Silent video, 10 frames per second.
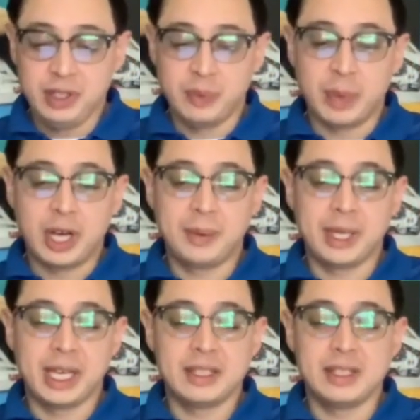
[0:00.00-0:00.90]
the
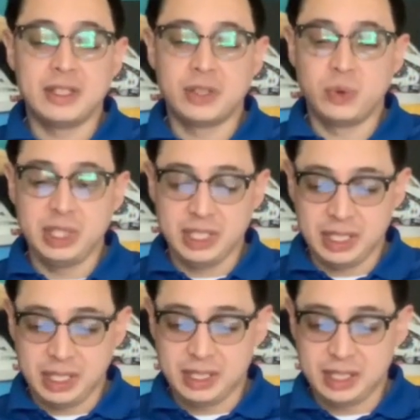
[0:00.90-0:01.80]
bobcat's
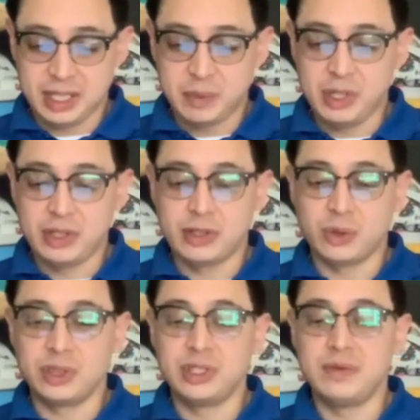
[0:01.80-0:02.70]
exquisiteness can be the
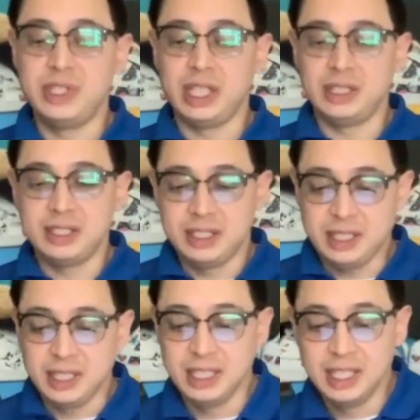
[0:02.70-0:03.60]
source of
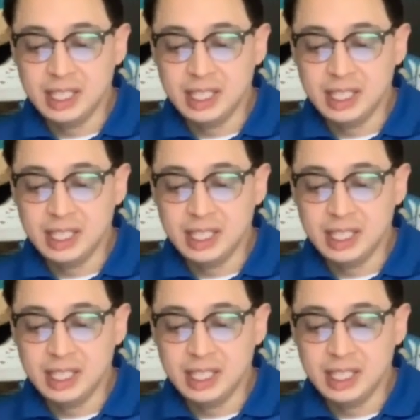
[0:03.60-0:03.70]
jealousy